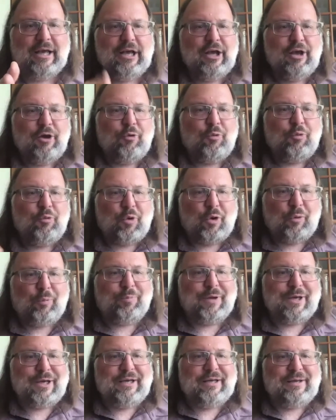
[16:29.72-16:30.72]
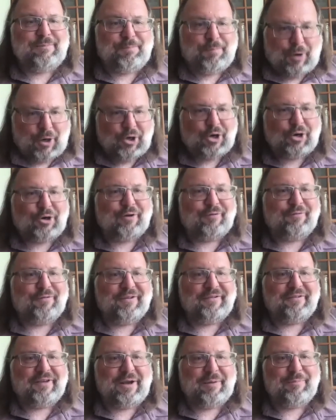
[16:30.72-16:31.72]
We'll be part of the
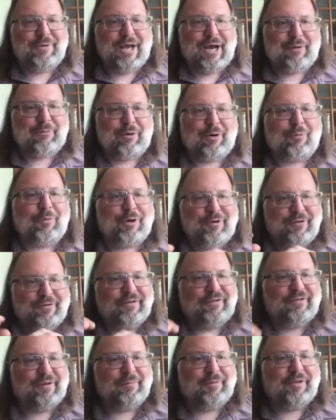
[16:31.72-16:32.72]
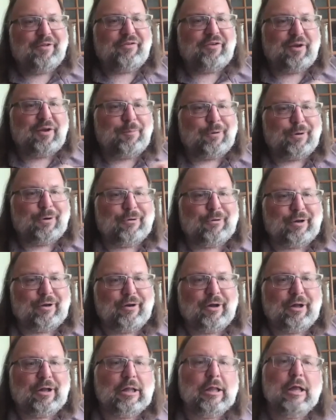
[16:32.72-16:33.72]
same network. We're using some of the same
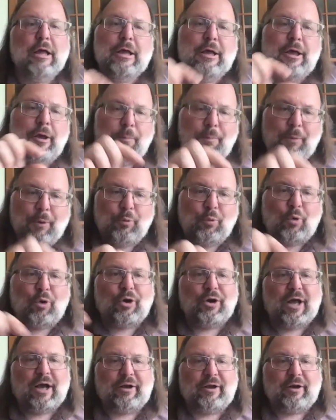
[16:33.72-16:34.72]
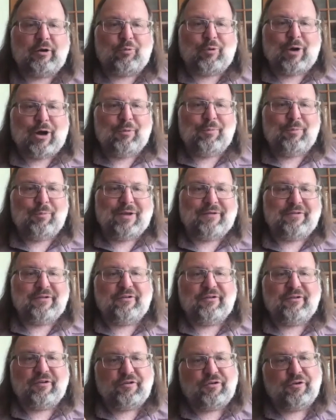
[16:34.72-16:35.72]
protocol, but we're not going to route
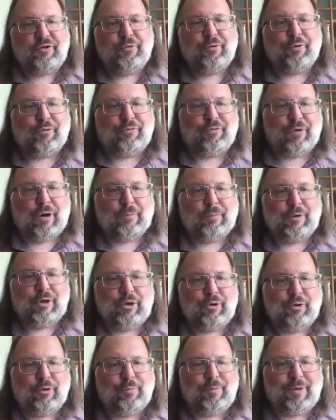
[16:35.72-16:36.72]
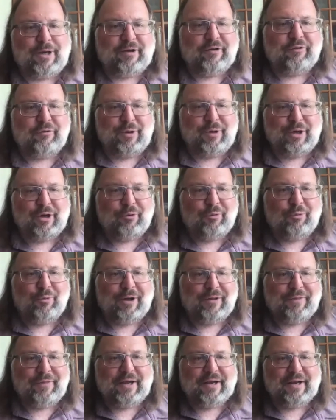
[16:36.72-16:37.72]
messages to or from you because we don't
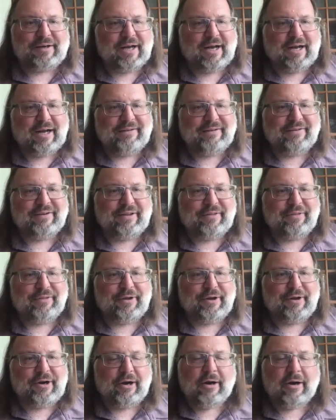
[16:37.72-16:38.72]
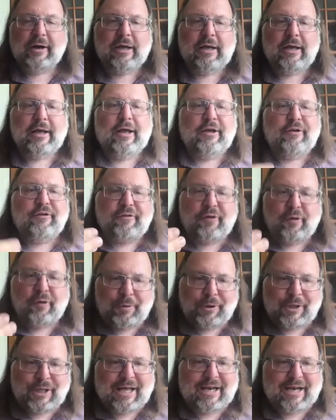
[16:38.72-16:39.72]
want that content there. So
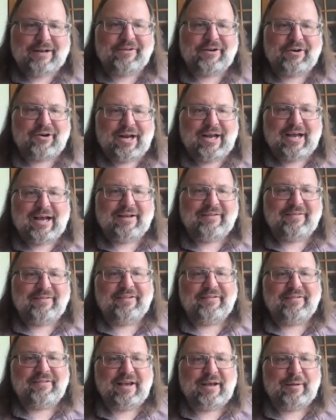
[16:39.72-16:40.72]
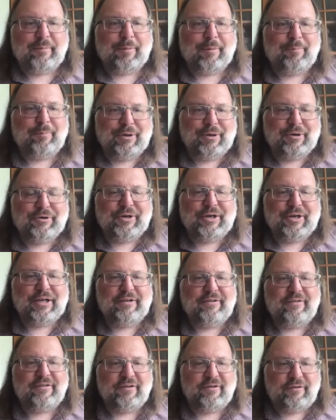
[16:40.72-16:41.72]
Planetary has the same ability
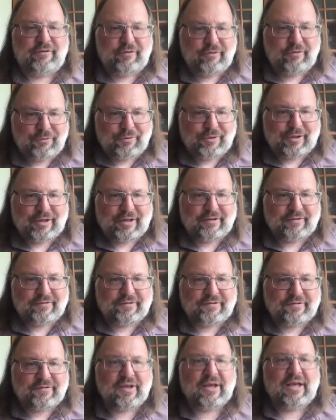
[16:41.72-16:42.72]
to do this,